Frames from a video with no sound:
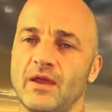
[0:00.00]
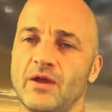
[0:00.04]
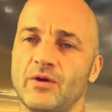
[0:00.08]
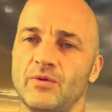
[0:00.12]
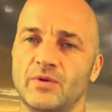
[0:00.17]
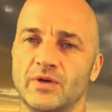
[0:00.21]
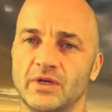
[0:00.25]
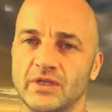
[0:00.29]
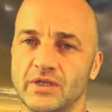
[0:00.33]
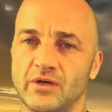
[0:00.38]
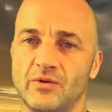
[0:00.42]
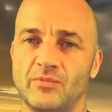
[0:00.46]

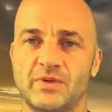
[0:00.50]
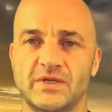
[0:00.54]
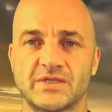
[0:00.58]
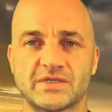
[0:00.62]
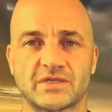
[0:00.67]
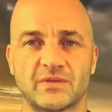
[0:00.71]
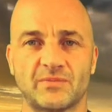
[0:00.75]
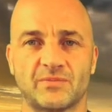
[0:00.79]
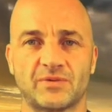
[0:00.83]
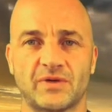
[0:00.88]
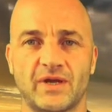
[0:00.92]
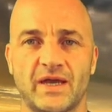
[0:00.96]
We're a little bit
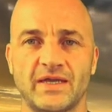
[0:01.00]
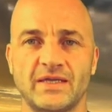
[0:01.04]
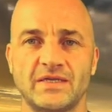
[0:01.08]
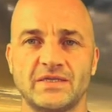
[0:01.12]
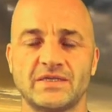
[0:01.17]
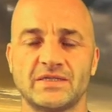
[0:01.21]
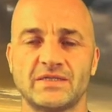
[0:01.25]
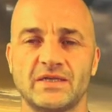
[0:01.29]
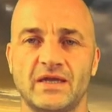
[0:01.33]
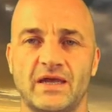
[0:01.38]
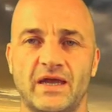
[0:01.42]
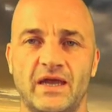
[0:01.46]

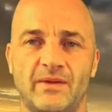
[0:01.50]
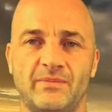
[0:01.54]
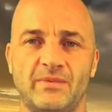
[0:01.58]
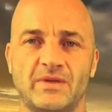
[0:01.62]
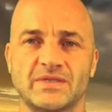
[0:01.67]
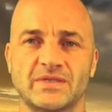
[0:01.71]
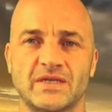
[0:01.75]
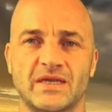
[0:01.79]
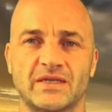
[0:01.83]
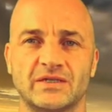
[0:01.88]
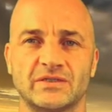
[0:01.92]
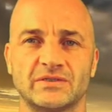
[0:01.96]
surprised.
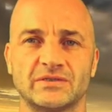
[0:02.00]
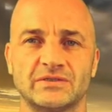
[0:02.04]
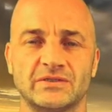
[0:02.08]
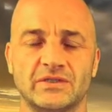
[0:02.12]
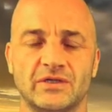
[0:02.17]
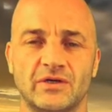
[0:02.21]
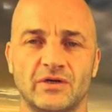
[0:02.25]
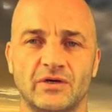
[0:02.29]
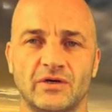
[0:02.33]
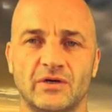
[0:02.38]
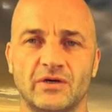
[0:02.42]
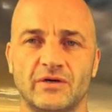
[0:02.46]
It's had a
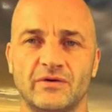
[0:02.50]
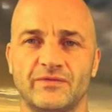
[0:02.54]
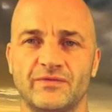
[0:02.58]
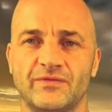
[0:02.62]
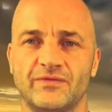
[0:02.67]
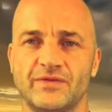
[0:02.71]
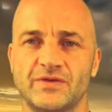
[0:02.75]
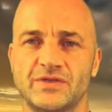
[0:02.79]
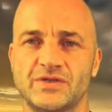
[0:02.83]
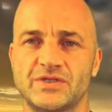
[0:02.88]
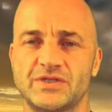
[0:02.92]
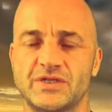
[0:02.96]
lot
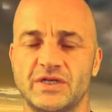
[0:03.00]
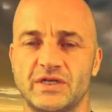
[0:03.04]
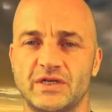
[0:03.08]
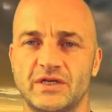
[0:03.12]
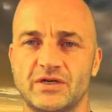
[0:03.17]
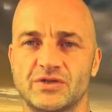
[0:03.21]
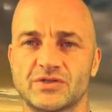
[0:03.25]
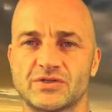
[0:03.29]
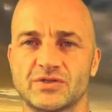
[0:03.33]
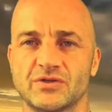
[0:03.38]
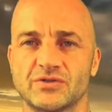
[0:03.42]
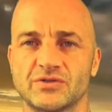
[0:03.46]
of
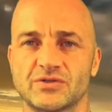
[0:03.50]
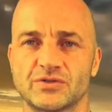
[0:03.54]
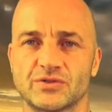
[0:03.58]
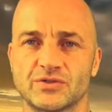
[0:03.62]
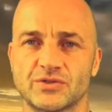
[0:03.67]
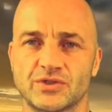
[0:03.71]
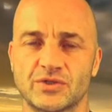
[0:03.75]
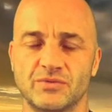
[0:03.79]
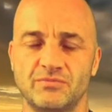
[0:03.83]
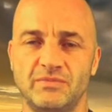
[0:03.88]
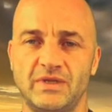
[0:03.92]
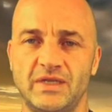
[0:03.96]
shares on
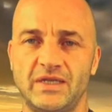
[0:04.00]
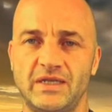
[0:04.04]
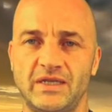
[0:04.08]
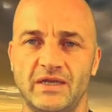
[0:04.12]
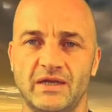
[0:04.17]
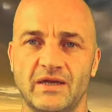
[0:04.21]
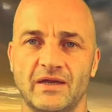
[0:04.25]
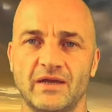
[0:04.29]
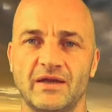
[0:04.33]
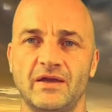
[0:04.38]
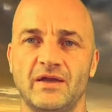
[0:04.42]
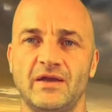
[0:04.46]
social
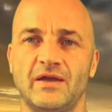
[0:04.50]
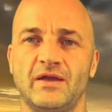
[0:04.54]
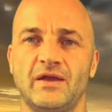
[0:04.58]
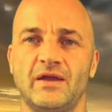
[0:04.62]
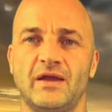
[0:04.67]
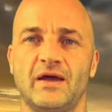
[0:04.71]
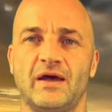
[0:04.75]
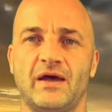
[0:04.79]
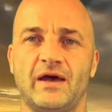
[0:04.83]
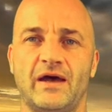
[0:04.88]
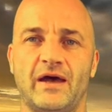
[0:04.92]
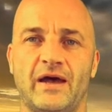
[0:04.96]
media.
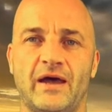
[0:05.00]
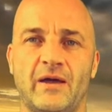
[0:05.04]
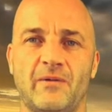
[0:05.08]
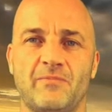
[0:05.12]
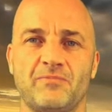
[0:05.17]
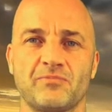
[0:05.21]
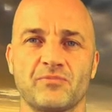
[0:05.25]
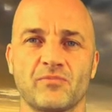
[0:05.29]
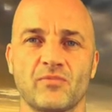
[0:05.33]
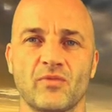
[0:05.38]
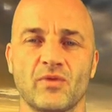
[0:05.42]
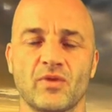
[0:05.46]

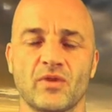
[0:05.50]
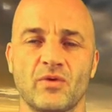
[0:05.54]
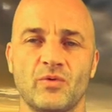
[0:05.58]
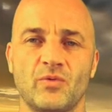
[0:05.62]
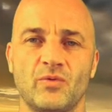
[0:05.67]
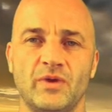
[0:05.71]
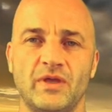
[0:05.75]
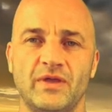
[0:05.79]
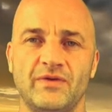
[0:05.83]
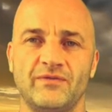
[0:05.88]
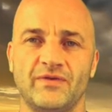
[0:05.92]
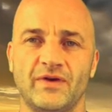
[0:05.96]

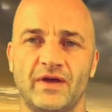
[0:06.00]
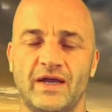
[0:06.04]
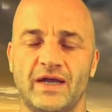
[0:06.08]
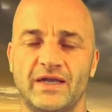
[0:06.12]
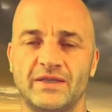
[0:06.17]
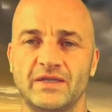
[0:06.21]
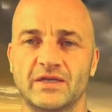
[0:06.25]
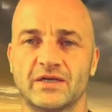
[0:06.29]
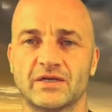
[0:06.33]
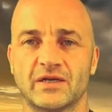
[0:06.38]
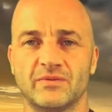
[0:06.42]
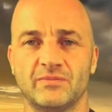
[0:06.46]
We've
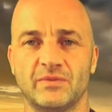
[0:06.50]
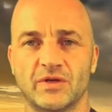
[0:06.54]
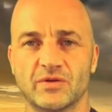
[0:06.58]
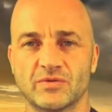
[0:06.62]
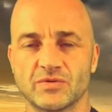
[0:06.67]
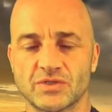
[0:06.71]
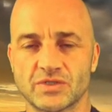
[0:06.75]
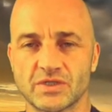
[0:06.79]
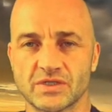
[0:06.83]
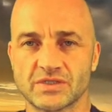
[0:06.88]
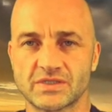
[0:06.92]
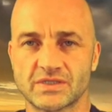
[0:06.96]
had the criminal
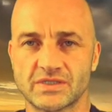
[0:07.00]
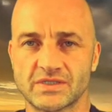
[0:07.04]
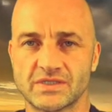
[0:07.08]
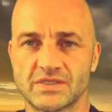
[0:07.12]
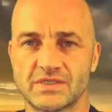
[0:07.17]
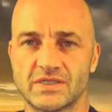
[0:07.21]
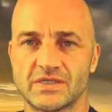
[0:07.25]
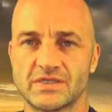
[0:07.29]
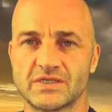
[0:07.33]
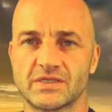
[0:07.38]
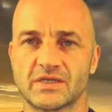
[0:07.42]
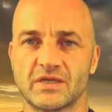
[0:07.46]
justice
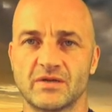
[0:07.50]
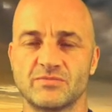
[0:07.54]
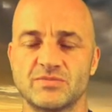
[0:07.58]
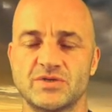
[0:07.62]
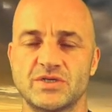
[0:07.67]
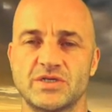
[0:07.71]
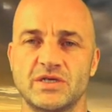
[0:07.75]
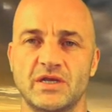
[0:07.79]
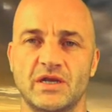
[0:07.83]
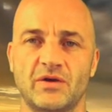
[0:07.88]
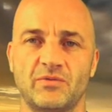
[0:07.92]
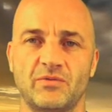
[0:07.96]
system
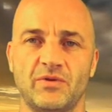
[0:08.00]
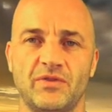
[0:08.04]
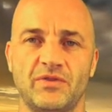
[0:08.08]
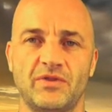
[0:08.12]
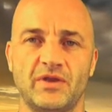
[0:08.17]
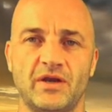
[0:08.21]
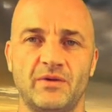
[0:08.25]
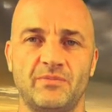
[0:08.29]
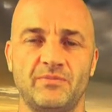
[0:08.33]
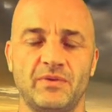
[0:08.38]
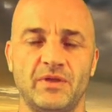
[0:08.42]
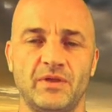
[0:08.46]
share with
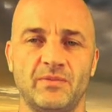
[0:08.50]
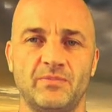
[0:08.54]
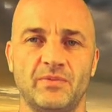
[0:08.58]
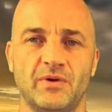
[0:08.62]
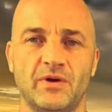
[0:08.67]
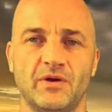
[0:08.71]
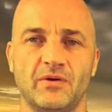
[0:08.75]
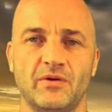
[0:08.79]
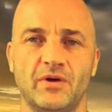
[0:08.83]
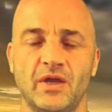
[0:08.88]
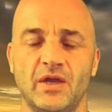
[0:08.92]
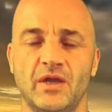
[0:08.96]
their
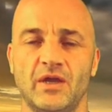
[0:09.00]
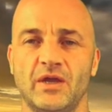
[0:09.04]
people.